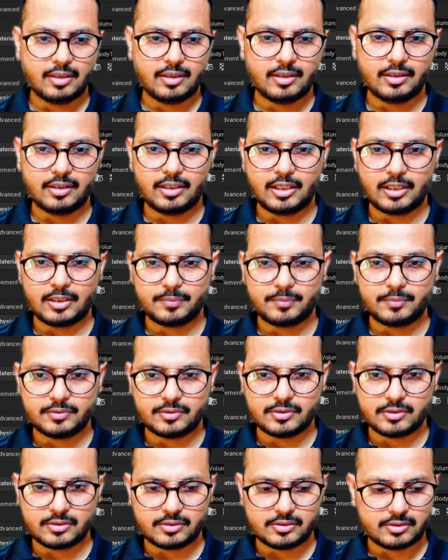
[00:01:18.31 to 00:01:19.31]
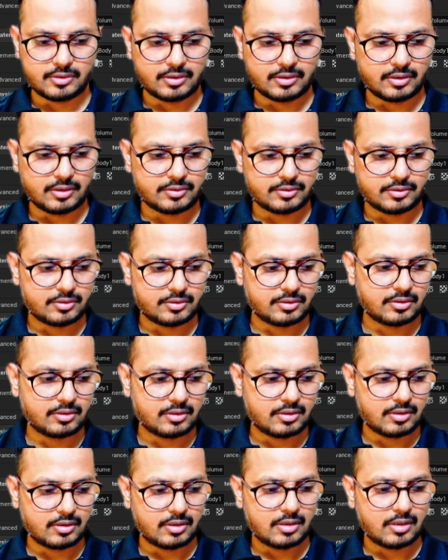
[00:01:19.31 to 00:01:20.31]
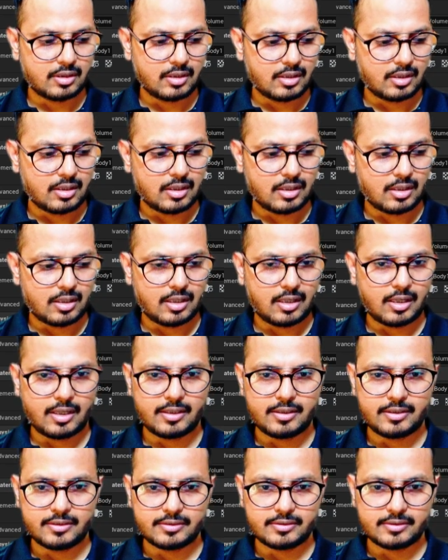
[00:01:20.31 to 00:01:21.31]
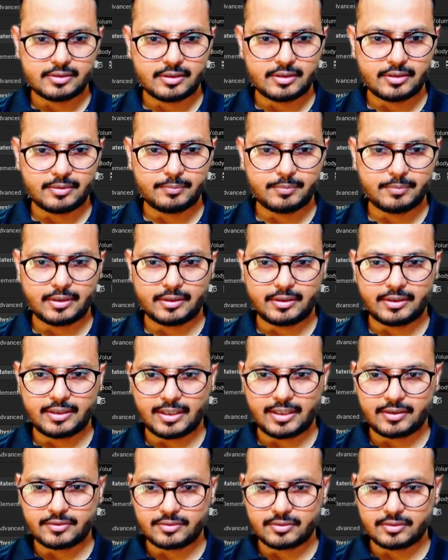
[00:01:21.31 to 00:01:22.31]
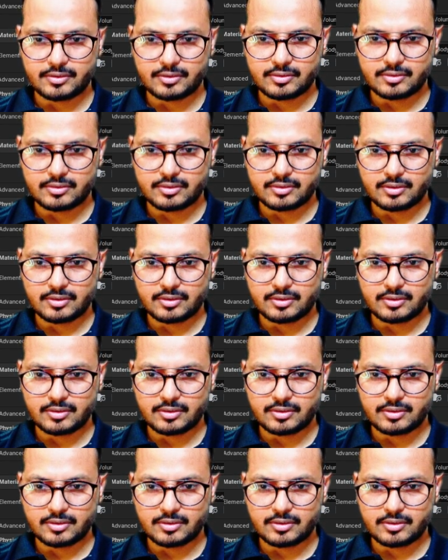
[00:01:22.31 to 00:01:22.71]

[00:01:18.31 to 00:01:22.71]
Let me just search ice in my textures.